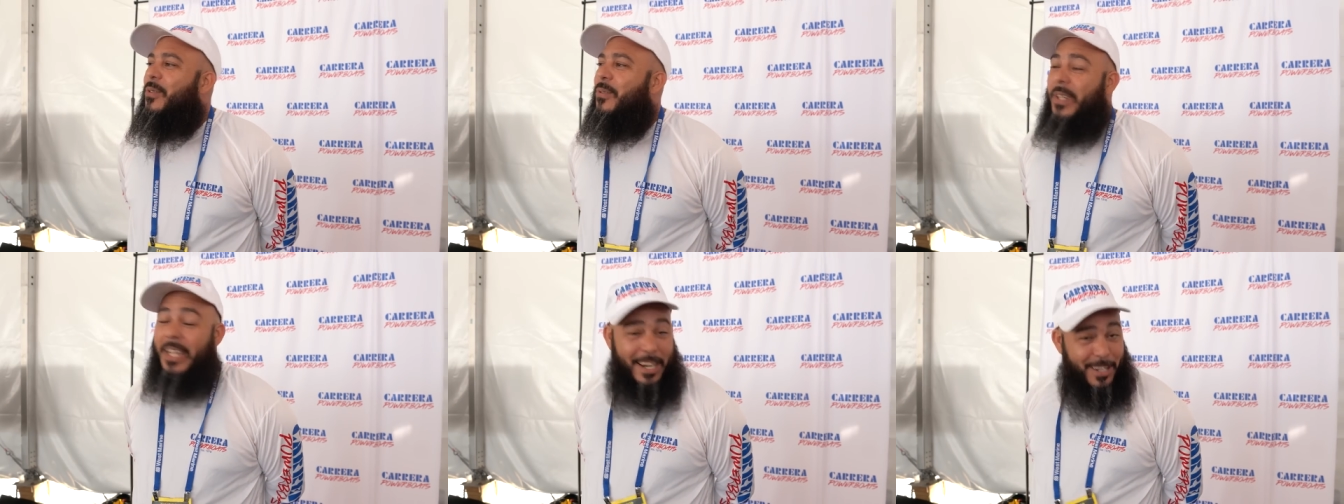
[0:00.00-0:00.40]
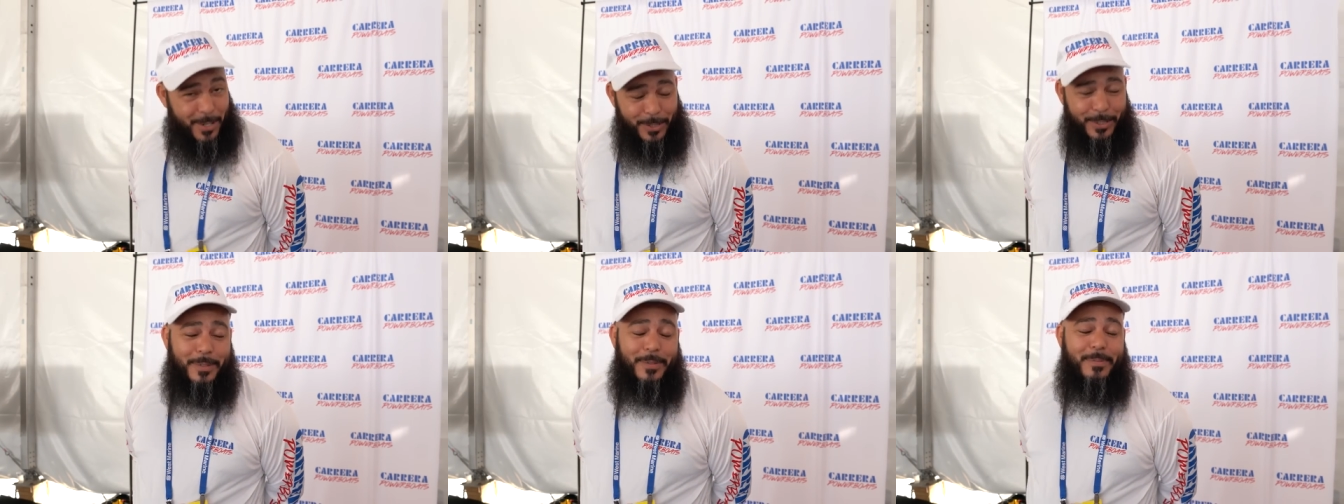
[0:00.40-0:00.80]
We got a
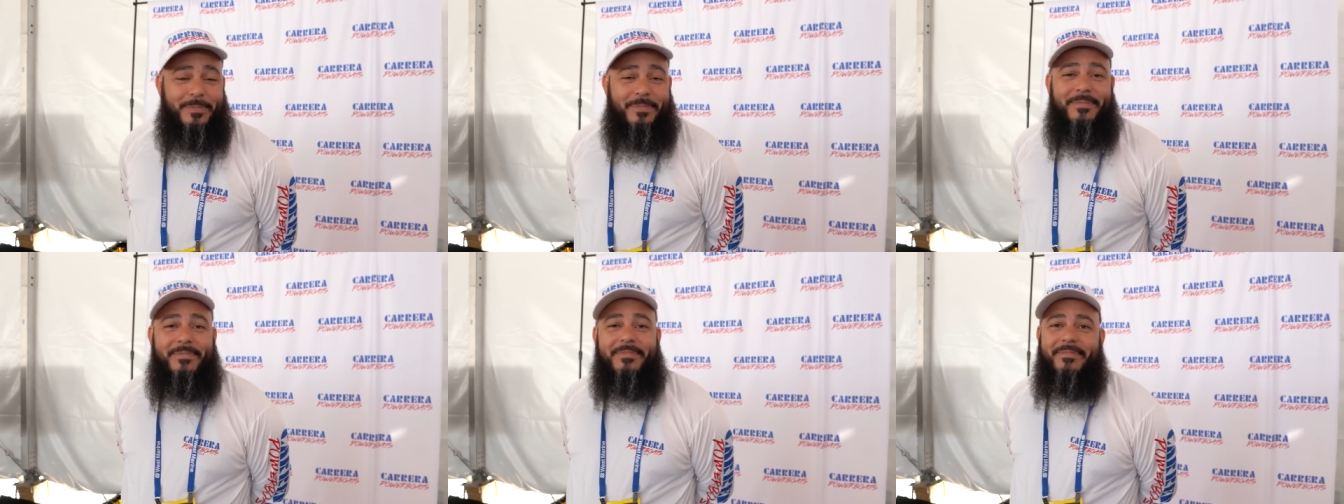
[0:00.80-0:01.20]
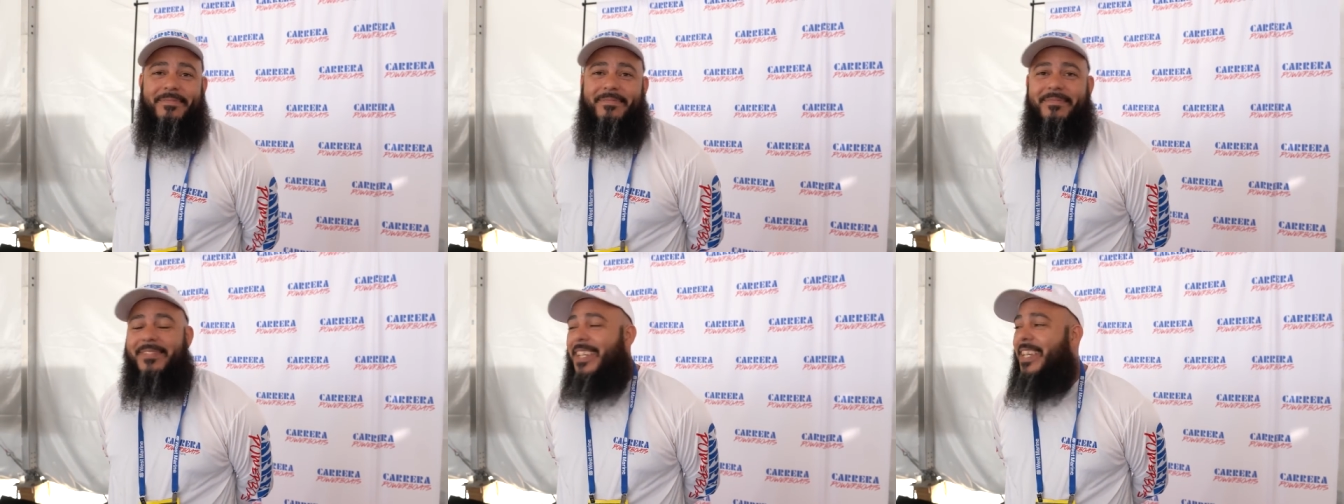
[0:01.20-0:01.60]
hold of him.
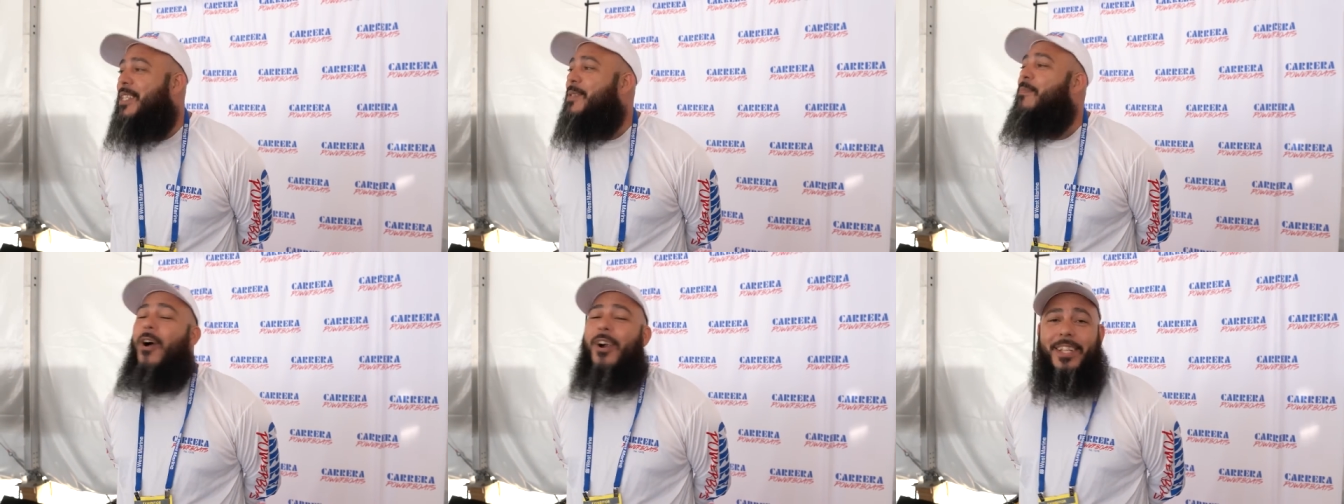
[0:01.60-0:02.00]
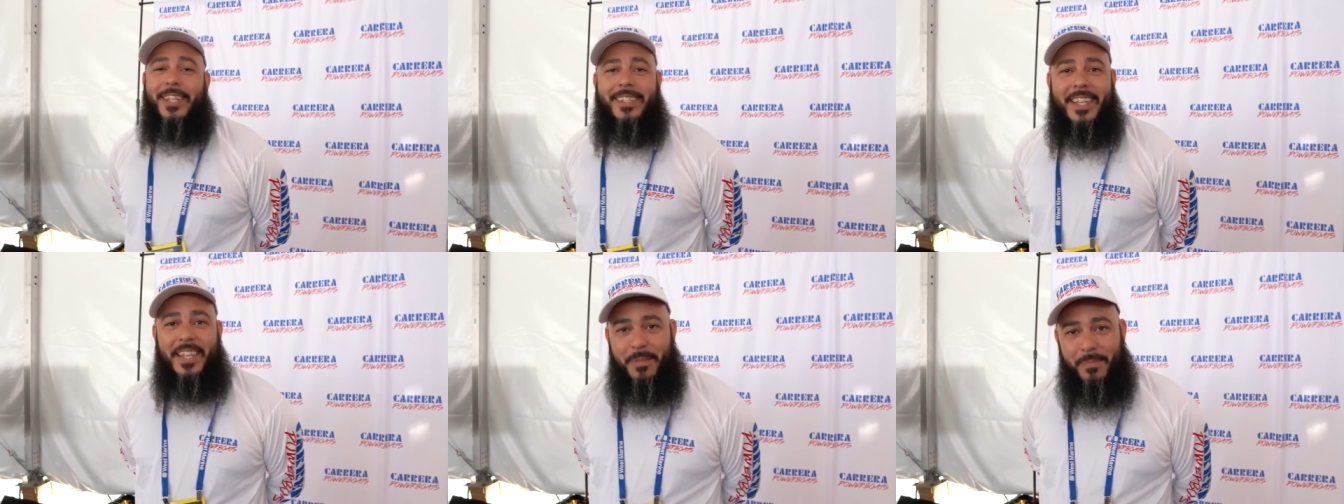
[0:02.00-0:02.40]
Yeah. He's part of
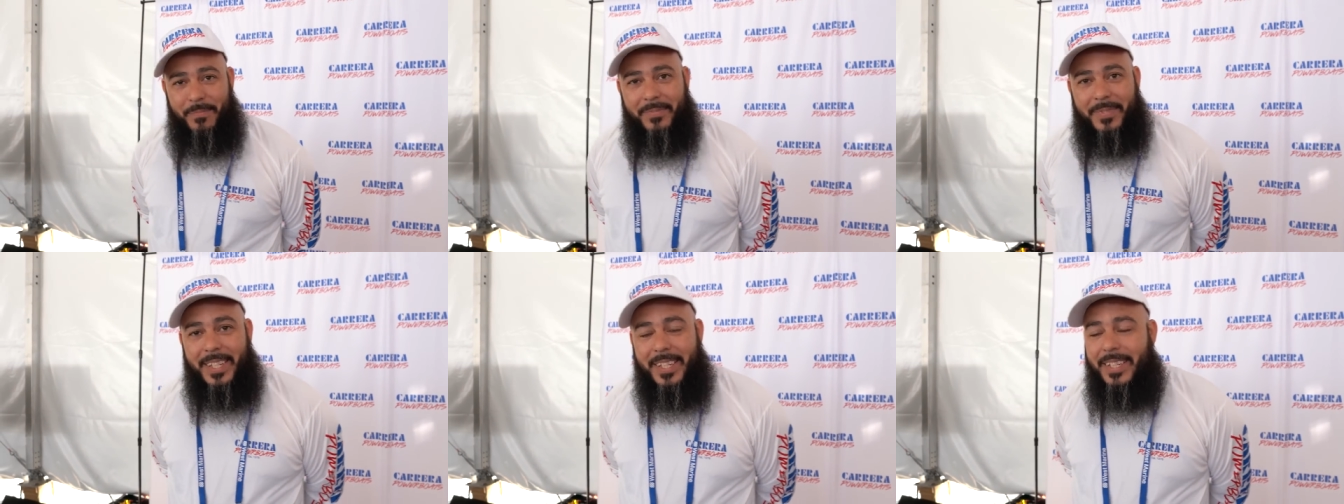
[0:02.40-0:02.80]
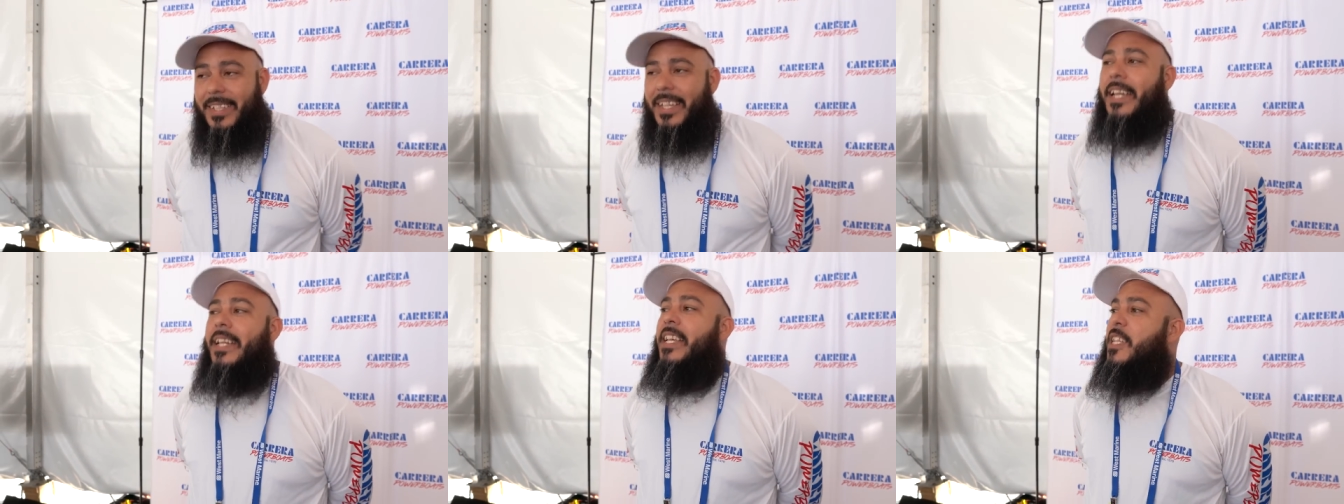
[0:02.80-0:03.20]
the team.
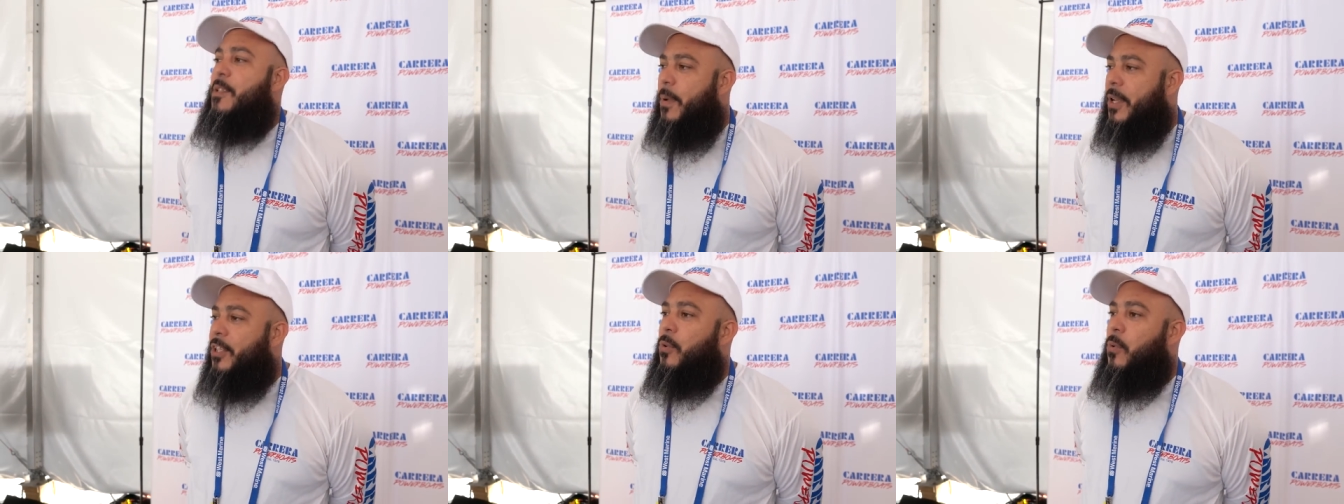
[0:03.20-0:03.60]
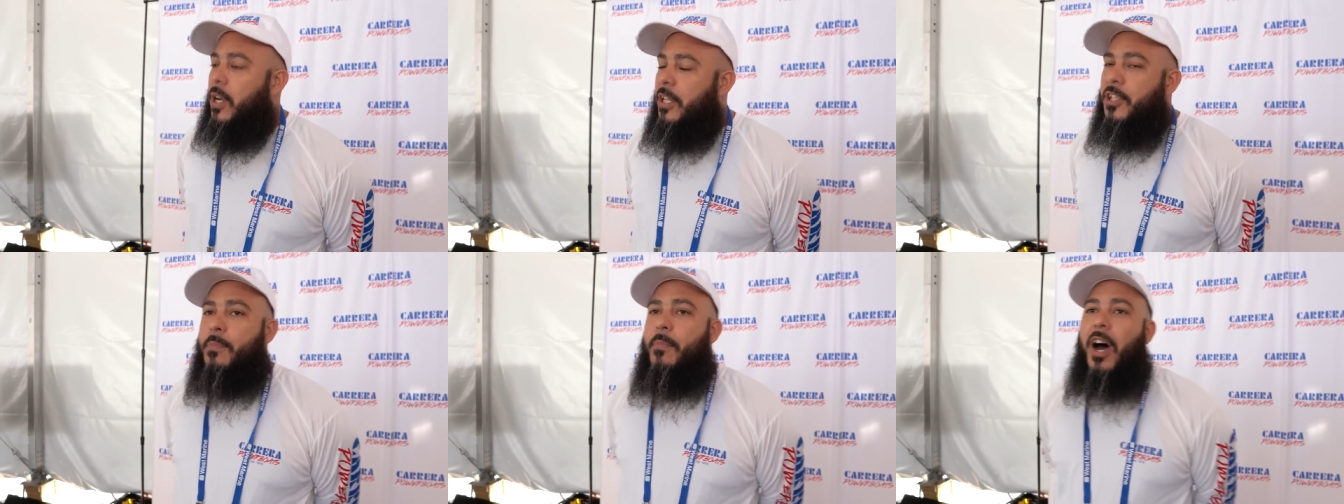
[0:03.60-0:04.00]
And he's been the
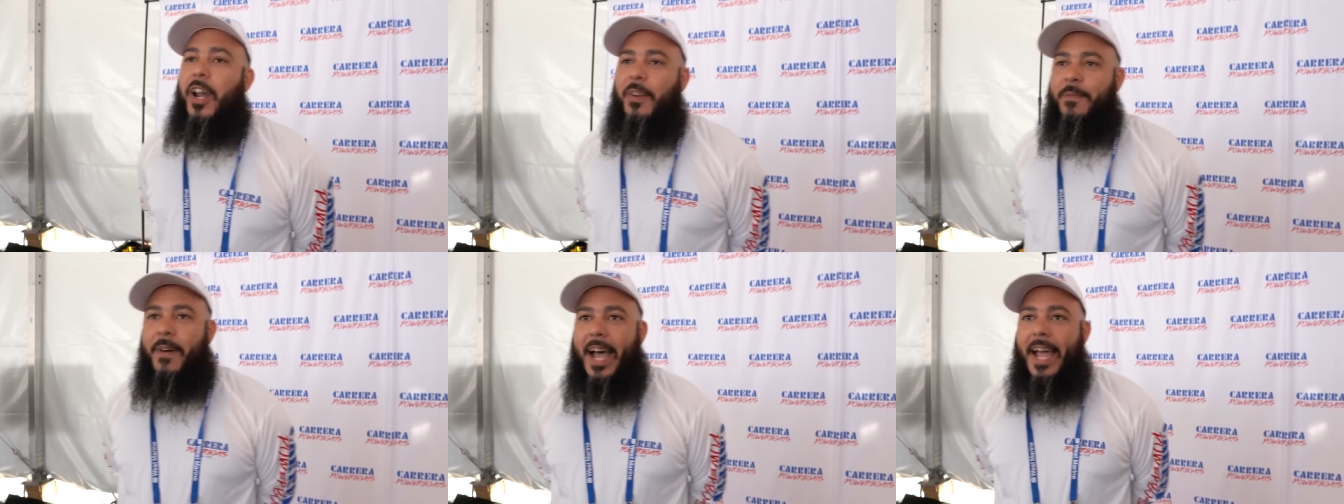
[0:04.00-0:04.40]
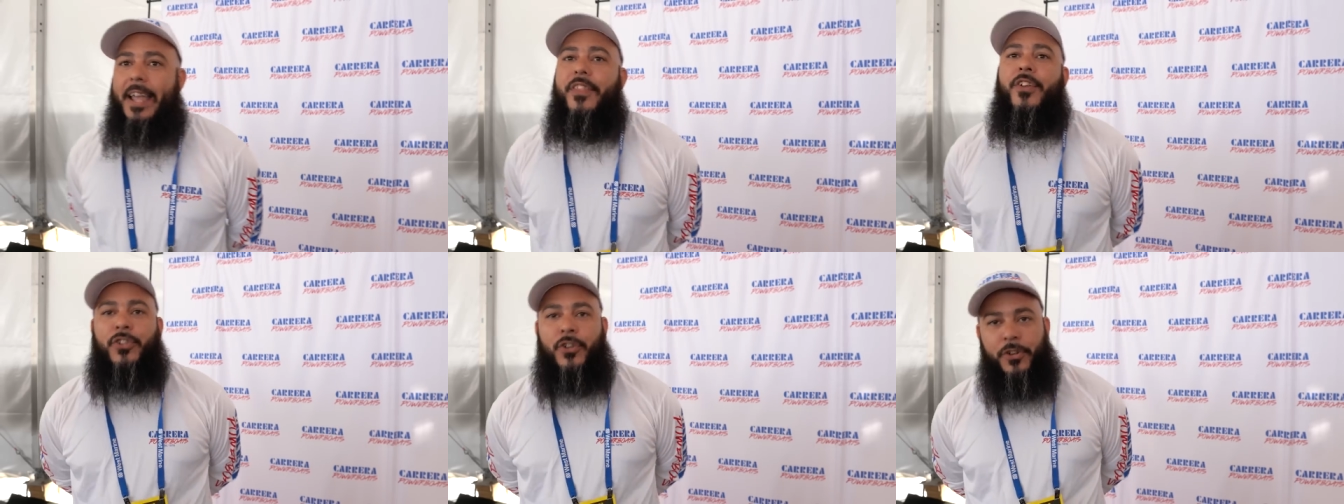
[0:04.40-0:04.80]
one to
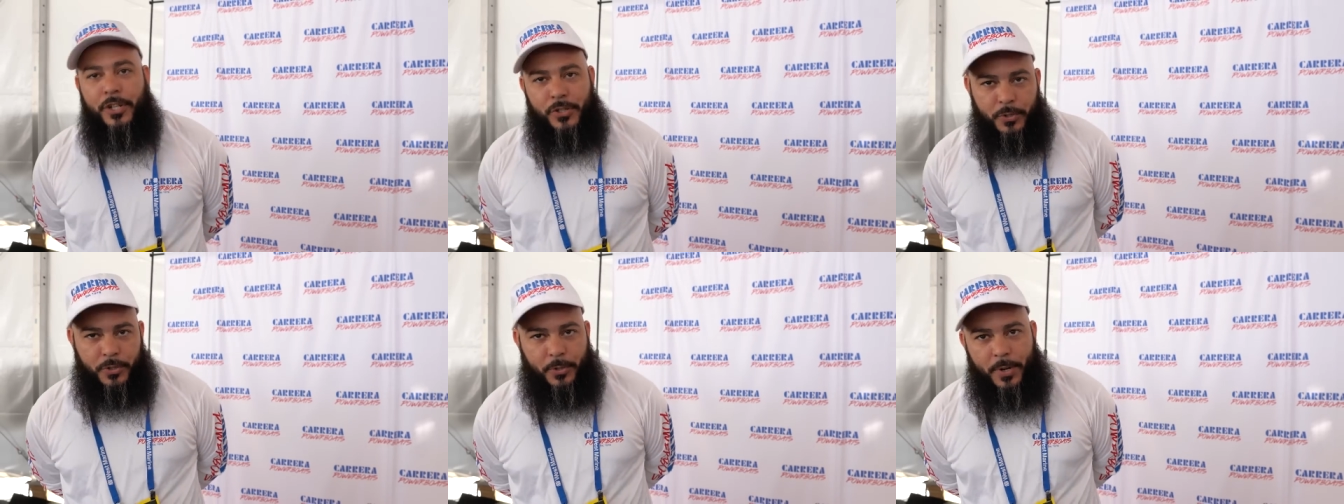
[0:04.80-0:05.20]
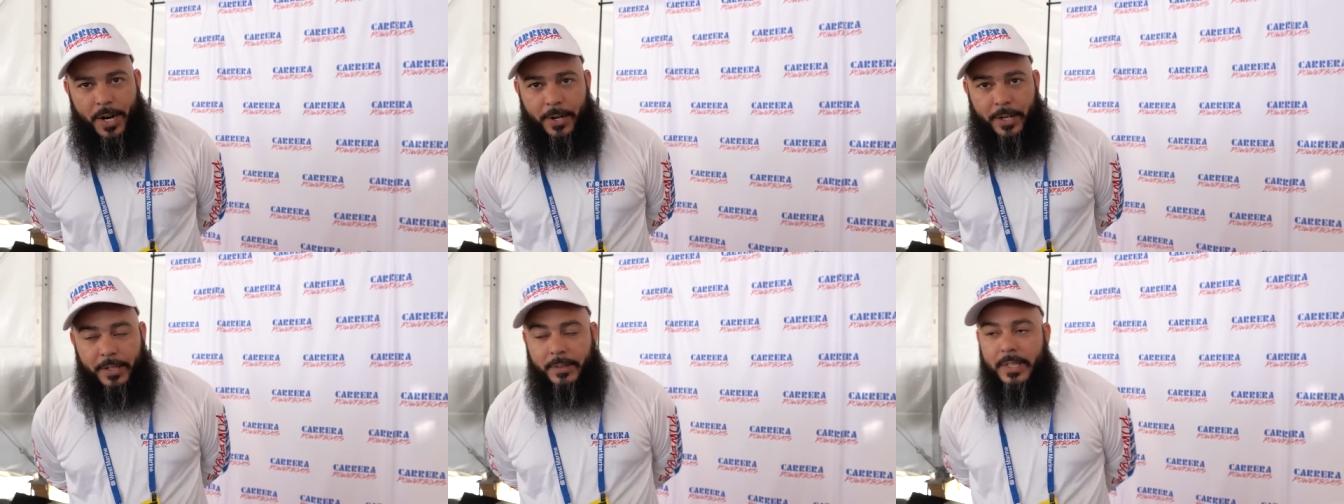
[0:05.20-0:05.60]
modify the thirty-two
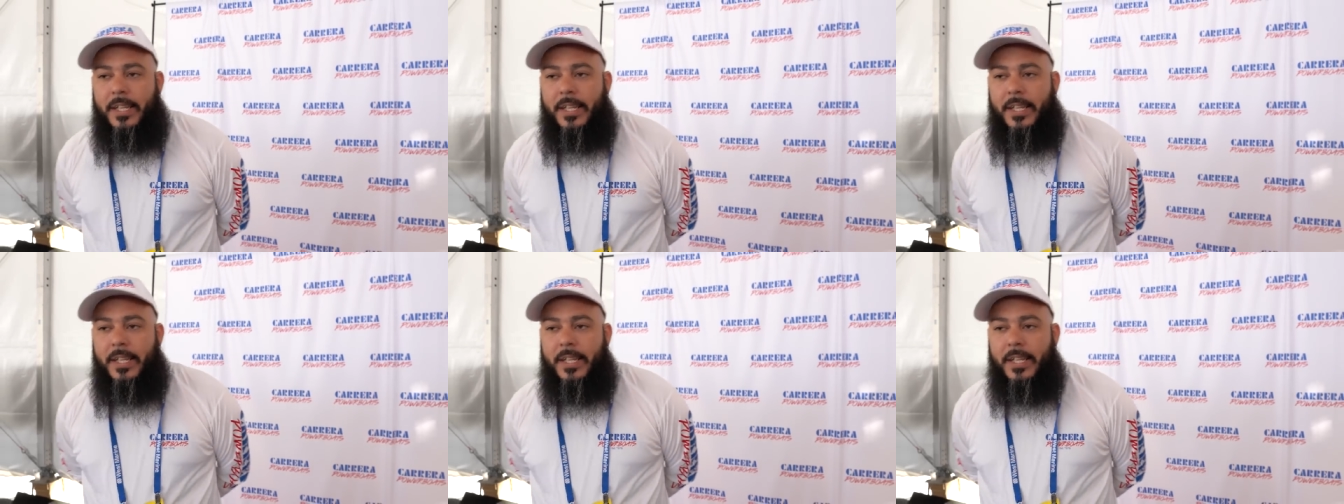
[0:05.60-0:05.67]
Carrera.